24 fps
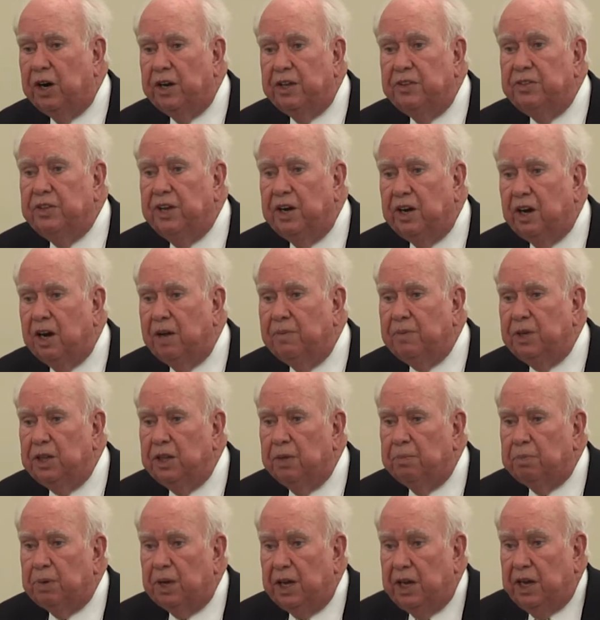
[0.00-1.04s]
in there. I mean, the
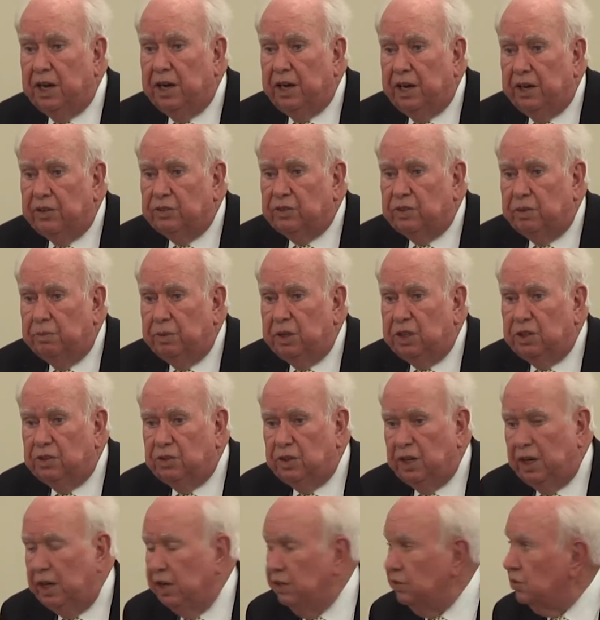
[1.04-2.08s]
plan has to be
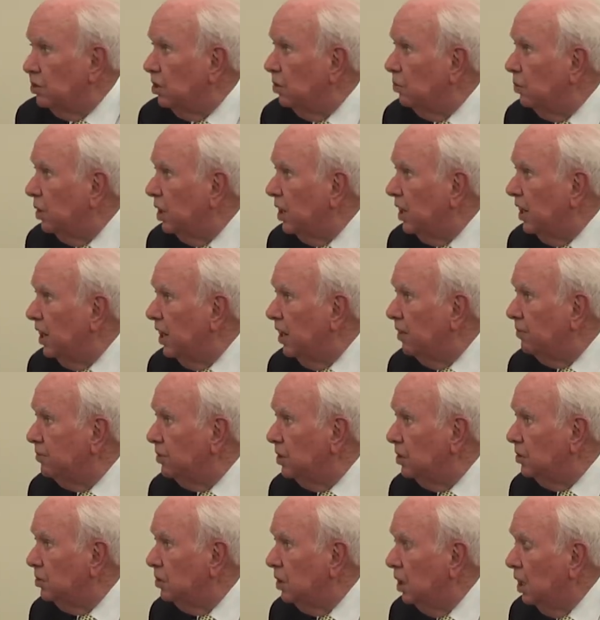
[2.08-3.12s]
changed or what have
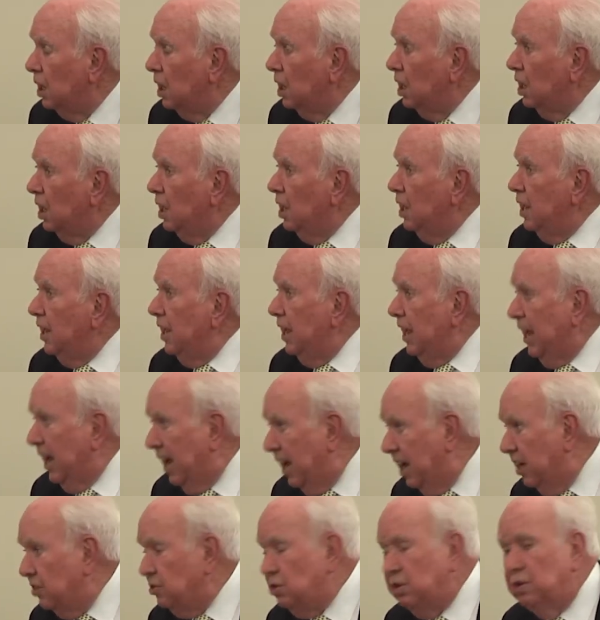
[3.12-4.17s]
you.
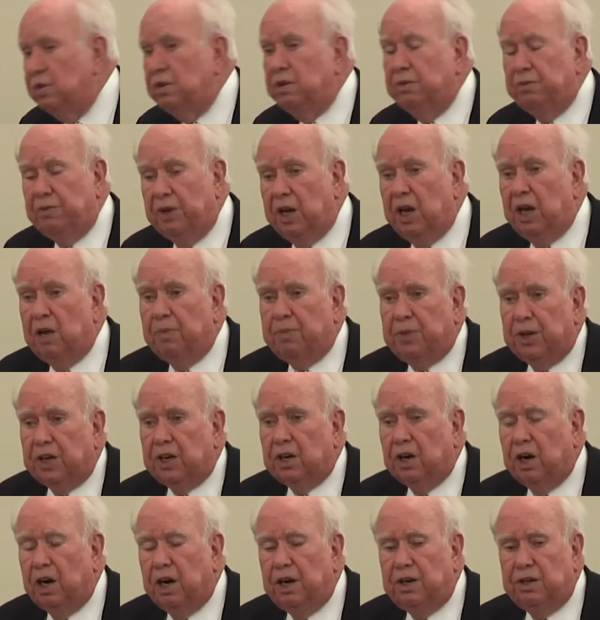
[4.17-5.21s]
As you develop the
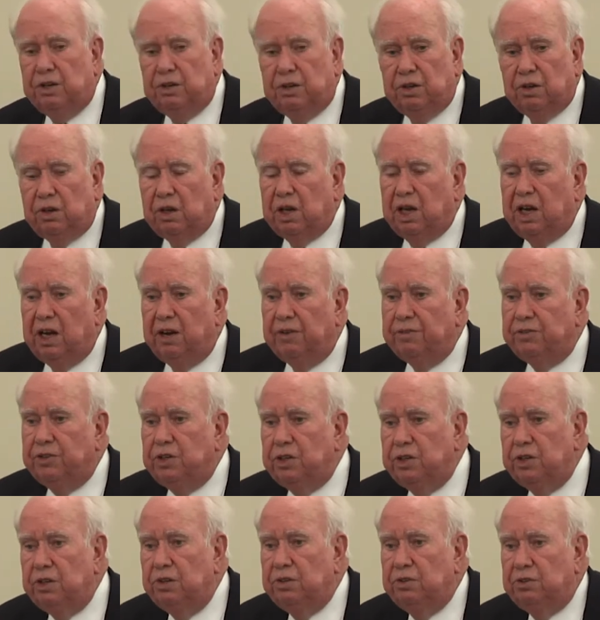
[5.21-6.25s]
garden, you'll have
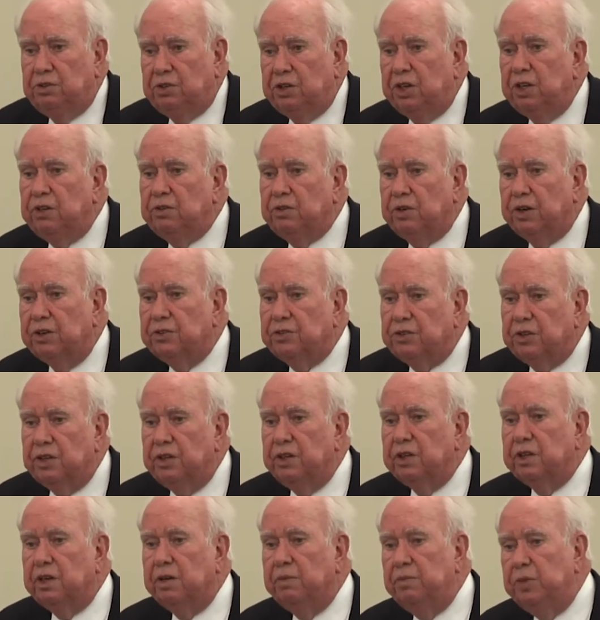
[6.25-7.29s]
huge interest in
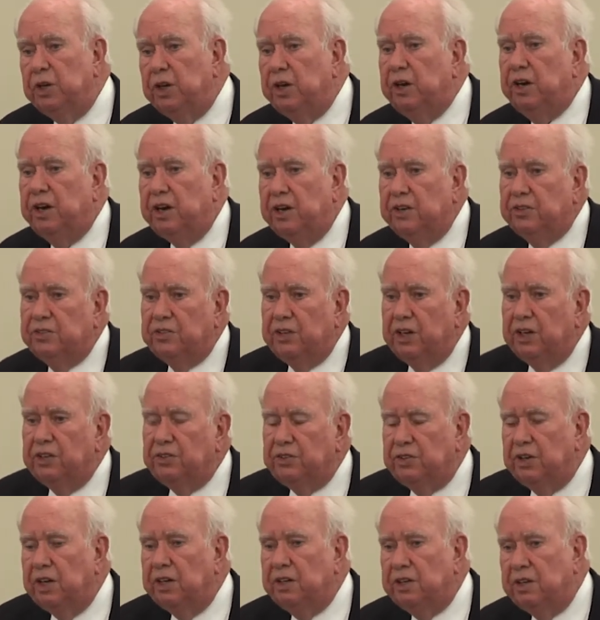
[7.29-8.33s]
the community, as they
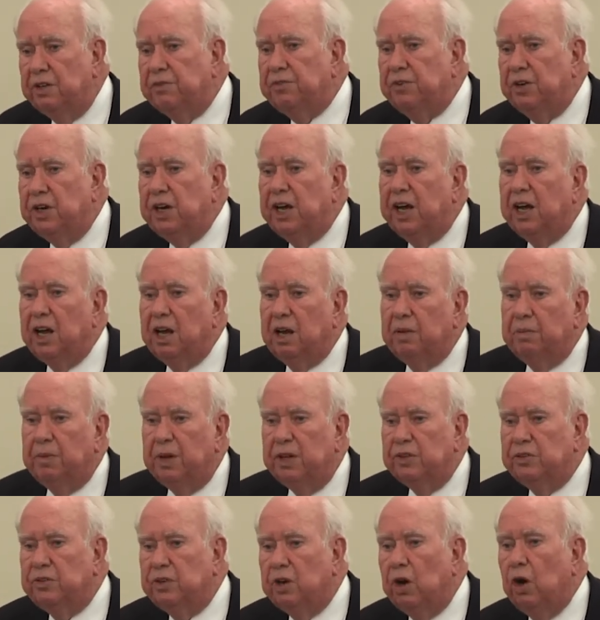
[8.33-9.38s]
say, different
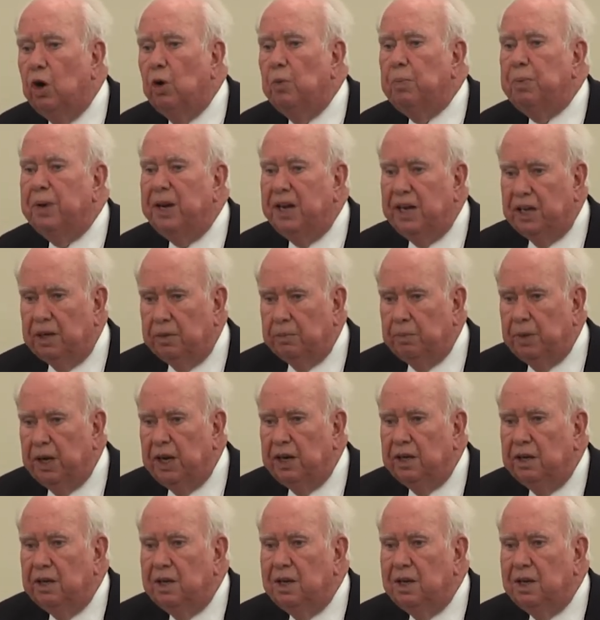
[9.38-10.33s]
elements opening, but